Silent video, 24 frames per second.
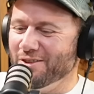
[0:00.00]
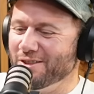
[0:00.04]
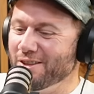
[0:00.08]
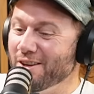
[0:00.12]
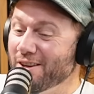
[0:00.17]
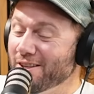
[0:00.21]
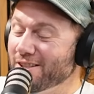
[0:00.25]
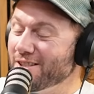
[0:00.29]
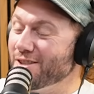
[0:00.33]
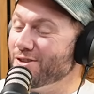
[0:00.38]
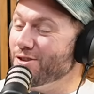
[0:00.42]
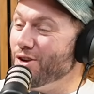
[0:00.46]
I was
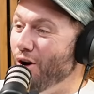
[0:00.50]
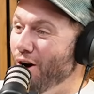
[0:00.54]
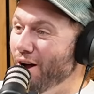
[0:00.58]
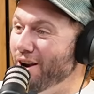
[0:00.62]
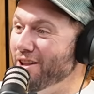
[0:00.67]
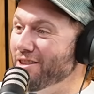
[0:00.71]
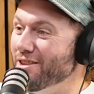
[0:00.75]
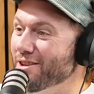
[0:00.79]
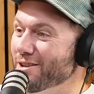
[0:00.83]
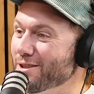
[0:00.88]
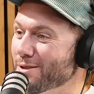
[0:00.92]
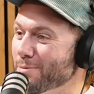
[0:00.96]

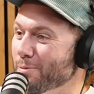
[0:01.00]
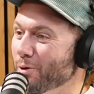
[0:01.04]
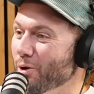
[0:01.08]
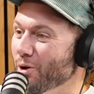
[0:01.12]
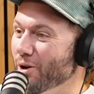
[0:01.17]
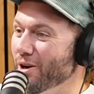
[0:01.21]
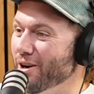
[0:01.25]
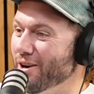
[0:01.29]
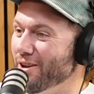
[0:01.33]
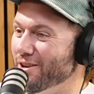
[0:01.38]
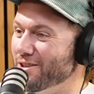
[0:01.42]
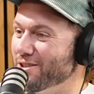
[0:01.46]
excited this
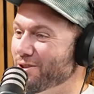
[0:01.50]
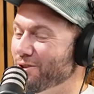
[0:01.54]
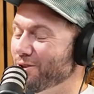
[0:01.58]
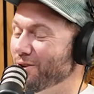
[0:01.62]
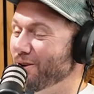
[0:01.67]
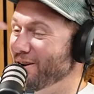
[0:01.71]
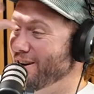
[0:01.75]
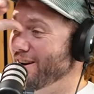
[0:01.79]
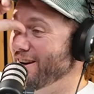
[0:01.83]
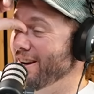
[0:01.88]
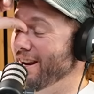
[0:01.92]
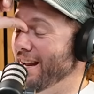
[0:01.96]
morning. I
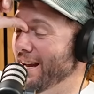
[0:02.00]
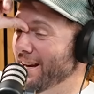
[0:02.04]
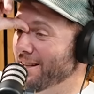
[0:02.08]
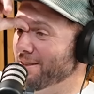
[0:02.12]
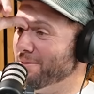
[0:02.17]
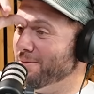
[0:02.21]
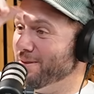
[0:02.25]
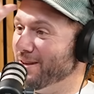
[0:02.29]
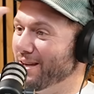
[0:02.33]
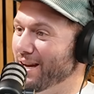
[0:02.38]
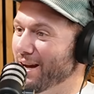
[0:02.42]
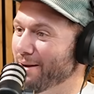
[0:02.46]
saw an
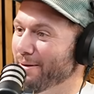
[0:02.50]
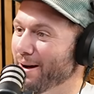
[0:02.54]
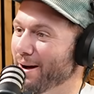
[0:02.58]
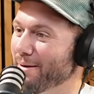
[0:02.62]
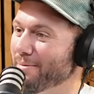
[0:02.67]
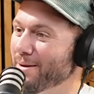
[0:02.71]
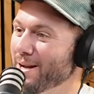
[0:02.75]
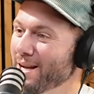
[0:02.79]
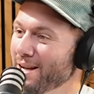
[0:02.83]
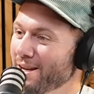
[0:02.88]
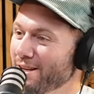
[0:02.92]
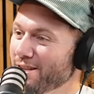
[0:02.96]
announcement come
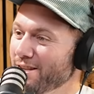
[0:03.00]
up: